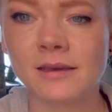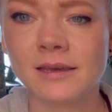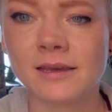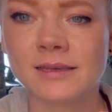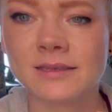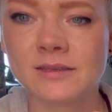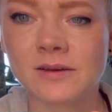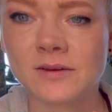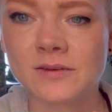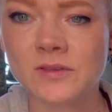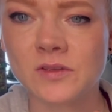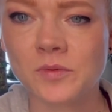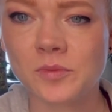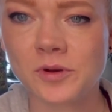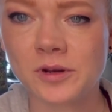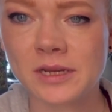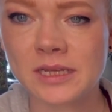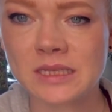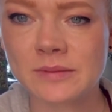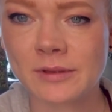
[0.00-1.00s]
is also
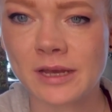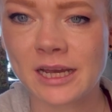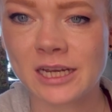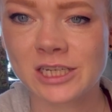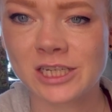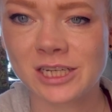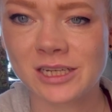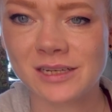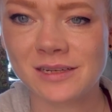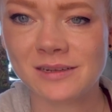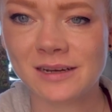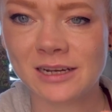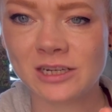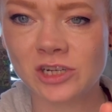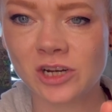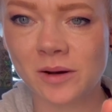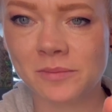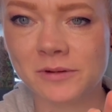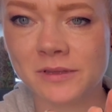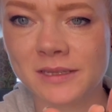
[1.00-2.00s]
pretty splashy. I
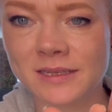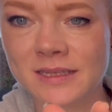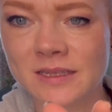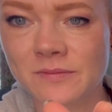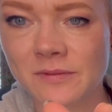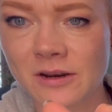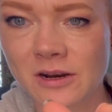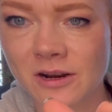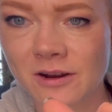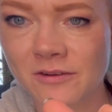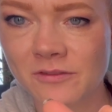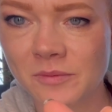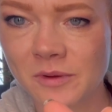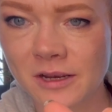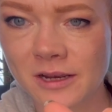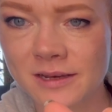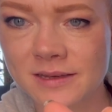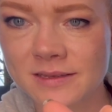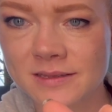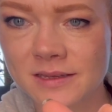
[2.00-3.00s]
chopped this one off
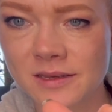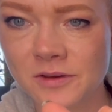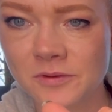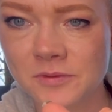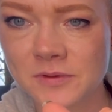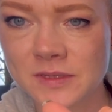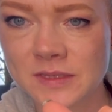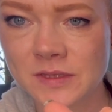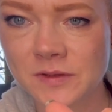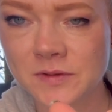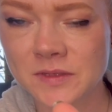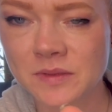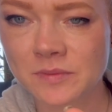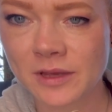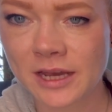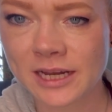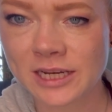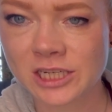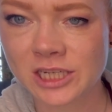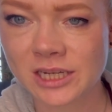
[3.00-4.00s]
because it was so
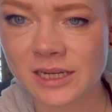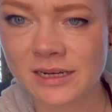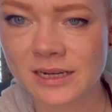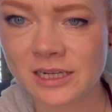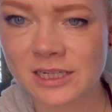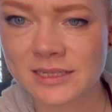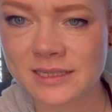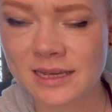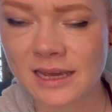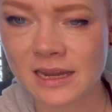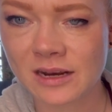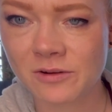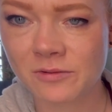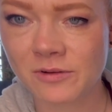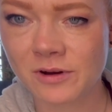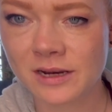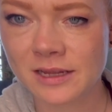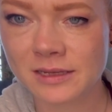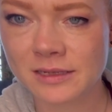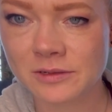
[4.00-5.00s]
splashy and I just kind of
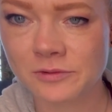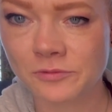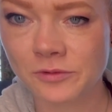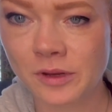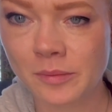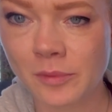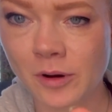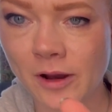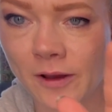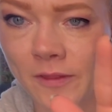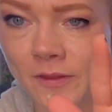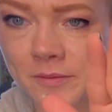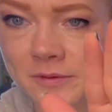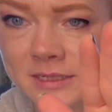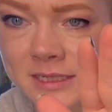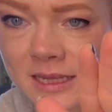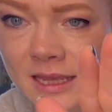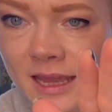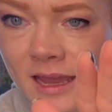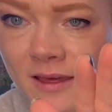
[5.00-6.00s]
wanted to repot them
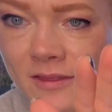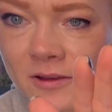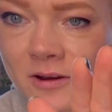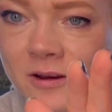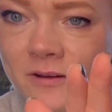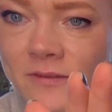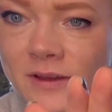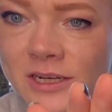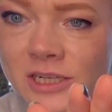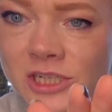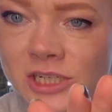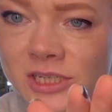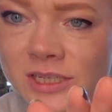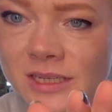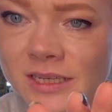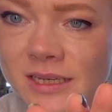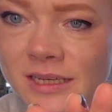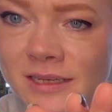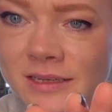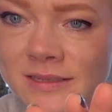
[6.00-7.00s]
together
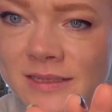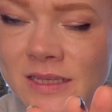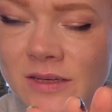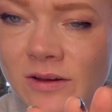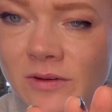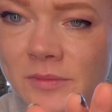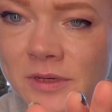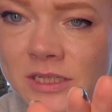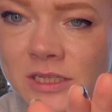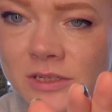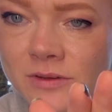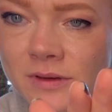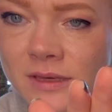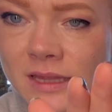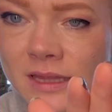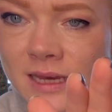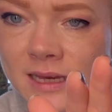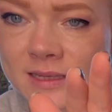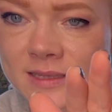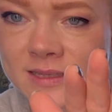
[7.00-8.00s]
eventually. So I'll be doing
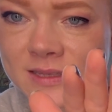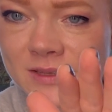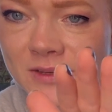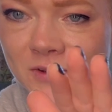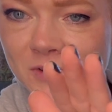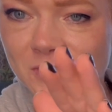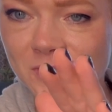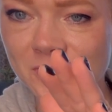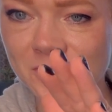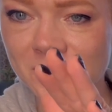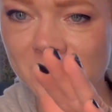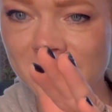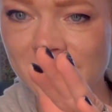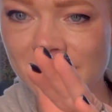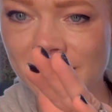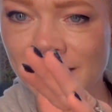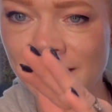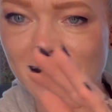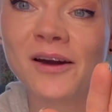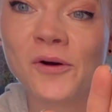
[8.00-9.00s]
that soon.
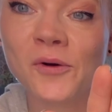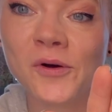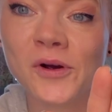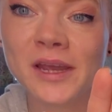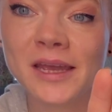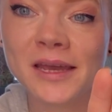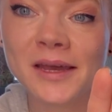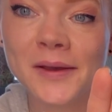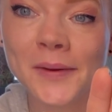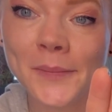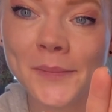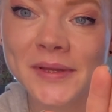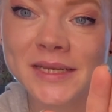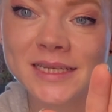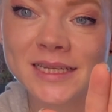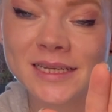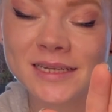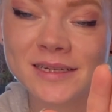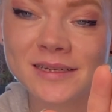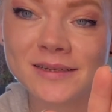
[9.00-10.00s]
Hoya
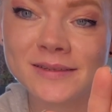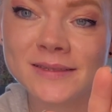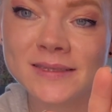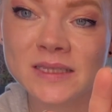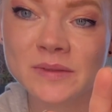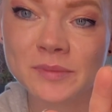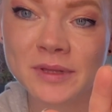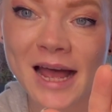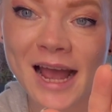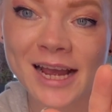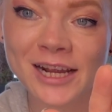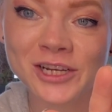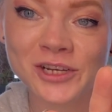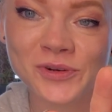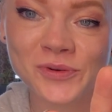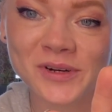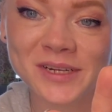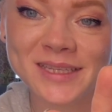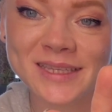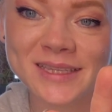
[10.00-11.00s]
Matilde Splash
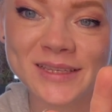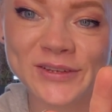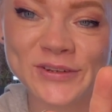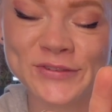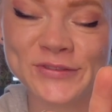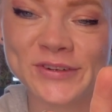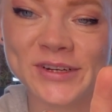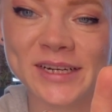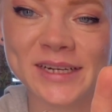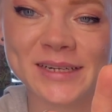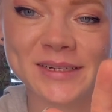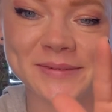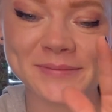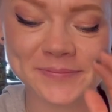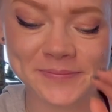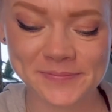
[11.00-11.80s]
or Silver.